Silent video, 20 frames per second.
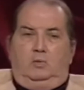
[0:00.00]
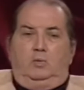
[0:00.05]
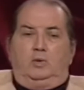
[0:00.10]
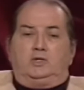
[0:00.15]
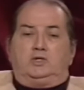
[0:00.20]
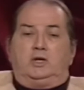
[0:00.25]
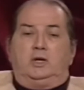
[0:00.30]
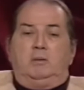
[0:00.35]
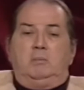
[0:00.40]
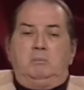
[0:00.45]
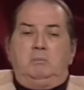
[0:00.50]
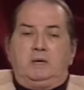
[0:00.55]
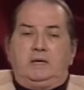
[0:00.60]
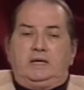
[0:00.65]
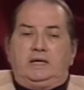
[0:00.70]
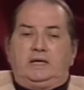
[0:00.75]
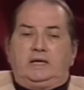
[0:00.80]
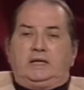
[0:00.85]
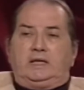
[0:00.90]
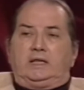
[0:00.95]
which
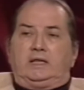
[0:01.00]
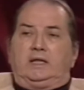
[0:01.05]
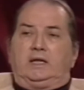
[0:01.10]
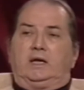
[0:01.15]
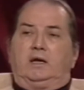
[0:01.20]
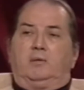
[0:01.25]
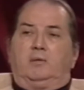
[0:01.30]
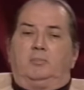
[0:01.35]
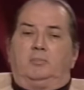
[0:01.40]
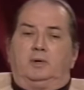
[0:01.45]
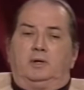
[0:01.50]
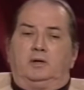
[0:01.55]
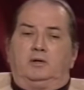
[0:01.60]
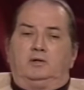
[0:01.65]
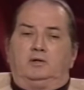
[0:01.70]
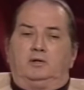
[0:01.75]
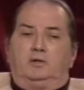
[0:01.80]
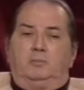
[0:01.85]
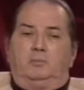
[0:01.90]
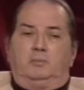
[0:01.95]
immediately
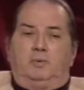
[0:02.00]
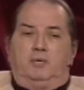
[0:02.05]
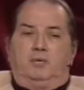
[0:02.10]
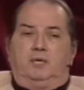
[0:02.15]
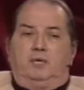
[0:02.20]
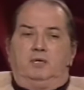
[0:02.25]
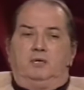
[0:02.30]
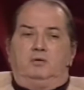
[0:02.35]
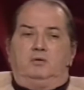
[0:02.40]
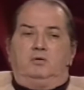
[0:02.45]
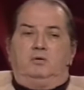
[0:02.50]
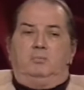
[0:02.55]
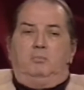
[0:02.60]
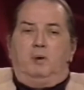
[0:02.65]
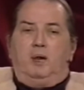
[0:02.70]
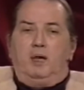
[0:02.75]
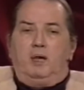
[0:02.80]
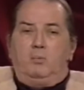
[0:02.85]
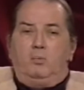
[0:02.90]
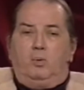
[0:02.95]
appeared to be, to
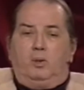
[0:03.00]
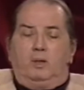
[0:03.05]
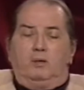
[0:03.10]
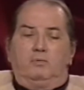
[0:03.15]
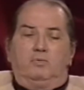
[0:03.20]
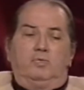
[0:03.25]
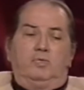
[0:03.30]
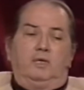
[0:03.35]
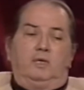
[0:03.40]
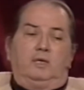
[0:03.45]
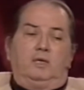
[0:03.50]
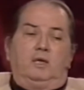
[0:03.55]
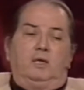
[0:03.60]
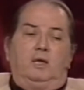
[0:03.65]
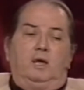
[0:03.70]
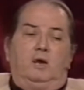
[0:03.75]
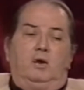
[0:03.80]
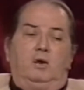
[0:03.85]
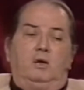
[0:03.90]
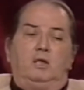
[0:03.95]
my way of
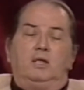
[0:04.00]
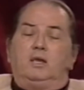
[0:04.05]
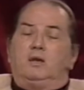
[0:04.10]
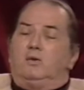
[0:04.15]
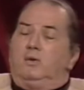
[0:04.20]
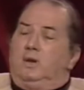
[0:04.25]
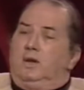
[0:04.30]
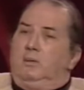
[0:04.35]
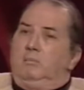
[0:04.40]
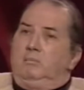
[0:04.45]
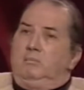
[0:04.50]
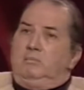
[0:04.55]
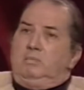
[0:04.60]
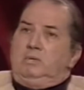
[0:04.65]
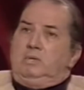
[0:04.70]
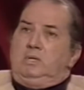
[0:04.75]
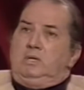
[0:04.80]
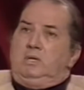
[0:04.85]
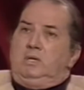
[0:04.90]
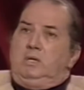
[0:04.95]
thinking, a hologram,
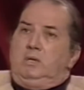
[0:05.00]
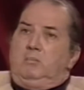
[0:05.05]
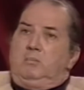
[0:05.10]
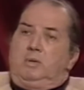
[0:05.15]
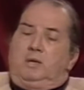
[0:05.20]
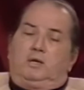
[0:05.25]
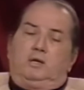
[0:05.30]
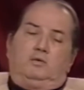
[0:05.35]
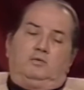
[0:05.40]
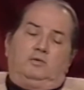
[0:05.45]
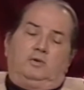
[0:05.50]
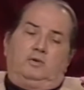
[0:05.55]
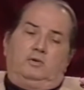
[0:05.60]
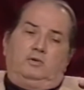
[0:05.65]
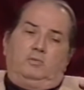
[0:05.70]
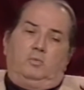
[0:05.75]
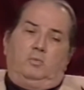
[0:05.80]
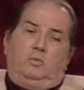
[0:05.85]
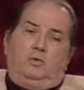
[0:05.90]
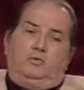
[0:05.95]
because
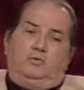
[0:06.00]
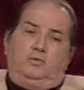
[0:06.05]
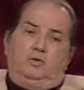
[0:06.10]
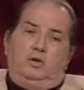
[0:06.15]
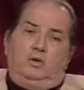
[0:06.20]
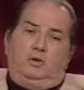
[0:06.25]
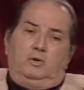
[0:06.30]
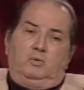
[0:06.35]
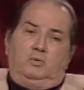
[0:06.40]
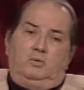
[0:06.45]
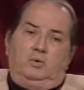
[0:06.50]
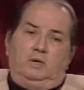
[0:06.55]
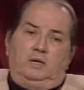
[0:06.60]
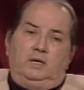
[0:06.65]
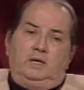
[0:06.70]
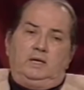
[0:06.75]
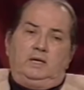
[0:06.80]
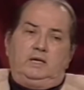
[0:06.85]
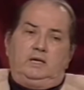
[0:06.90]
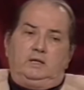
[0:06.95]
there was no
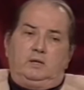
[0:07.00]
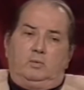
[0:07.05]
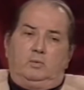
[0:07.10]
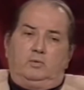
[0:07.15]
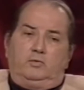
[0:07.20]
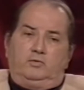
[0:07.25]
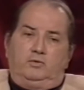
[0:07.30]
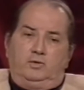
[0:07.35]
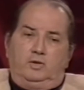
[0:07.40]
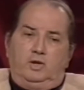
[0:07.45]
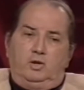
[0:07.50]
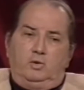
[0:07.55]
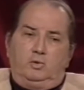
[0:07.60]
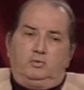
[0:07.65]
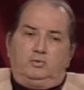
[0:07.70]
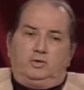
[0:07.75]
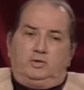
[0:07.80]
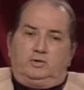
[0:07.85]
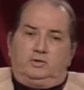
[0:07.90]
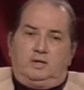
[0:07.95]

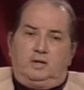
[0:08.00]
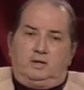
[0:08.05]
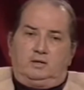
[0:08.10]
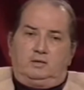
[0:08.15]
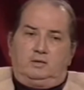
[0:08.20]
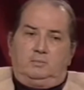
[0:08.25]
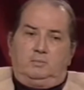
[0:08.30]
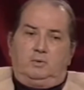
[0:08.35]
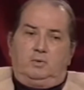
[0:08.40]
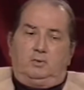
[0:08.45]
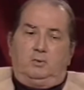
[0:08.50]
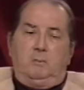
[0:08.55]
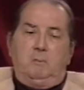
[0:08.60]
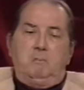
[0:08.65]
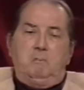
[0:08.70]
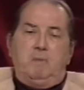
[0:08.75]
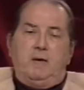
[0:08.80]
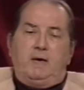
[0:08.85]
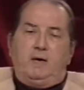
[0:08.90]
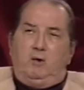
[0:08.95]
detectable
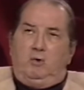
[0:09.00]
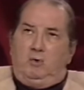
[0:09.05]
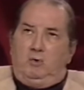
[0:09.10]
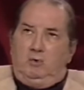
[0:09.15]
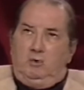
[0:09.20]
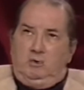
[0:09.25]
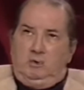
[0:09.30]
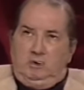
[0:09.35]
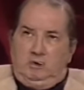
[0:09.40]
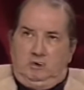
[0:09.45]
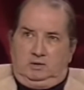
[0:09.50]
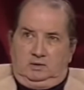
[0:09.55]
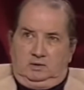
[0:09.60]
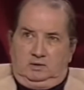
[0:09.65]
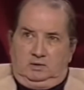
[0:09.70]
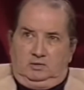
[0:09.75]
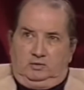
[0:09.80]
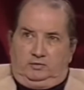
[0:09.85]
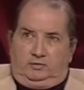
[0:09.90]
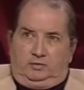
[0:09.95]
metal
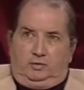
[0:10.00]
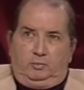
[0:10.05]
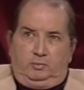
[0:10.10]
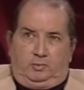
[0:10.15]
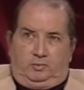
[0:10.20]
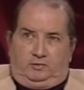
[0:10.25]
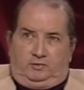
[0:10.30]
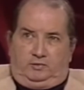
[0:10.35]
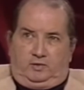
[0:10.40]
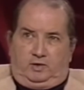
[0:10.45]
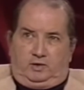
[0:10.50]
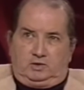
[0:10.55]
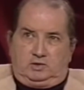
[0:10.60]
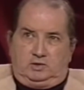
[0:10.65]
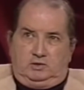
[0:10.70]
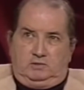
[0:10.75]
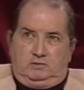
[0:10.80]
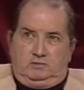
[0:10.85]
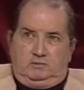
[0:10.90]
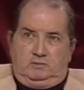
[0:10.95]

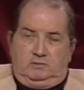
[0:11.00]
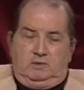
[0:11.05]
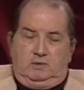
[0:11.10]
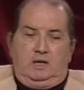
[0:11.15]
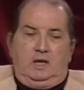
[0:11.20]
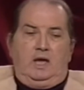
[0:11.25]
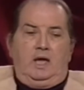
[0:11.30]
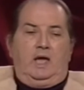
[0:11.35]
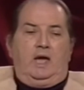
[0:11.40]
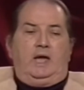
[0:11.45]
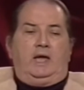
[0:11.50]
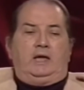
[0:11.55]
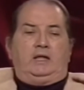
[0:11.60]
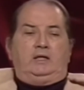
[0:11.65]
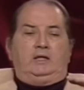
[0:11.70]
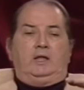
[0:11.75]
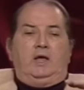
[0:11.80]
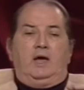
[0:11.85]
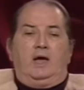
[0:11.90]
superstructure, and